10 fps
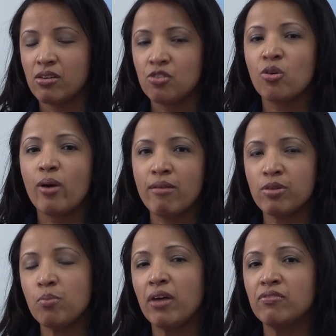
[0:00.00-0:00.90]
So
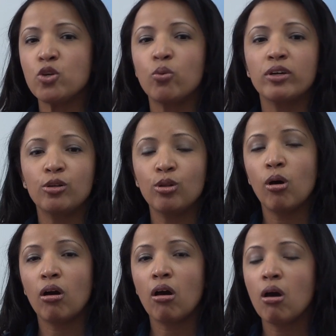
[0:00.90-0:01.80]
every month you want to
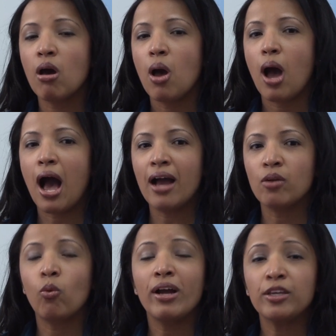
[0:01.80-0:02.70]
look
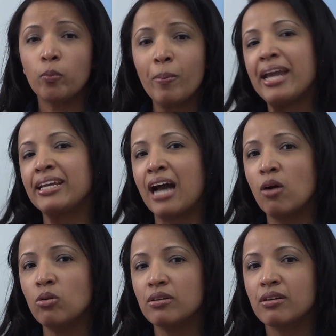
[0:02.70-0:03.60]
at what you paid
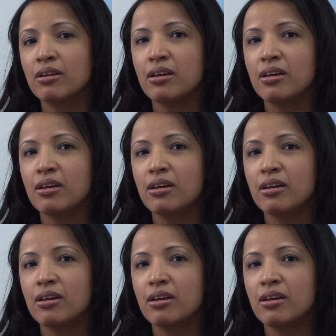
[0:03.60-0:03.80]
out